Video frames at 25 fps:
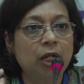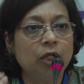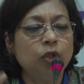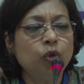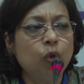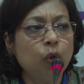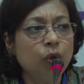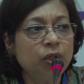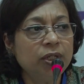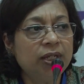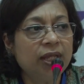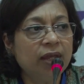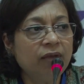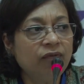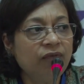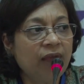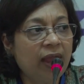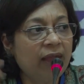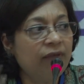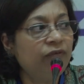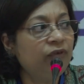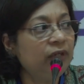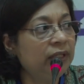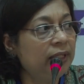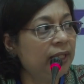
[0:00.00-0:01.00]
Don't give
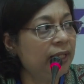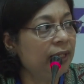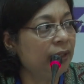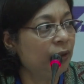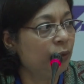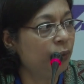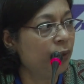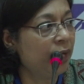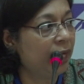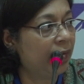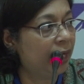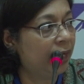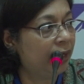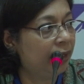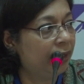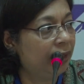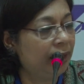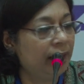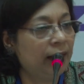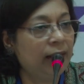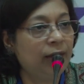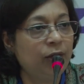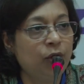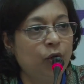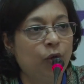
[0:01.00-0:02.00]
everything away.
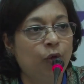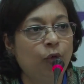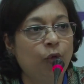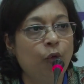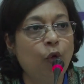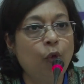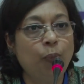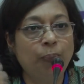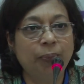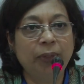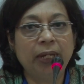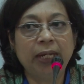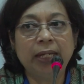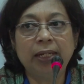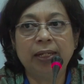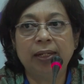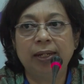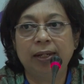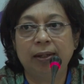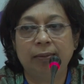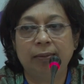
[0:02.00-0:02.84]
in your opening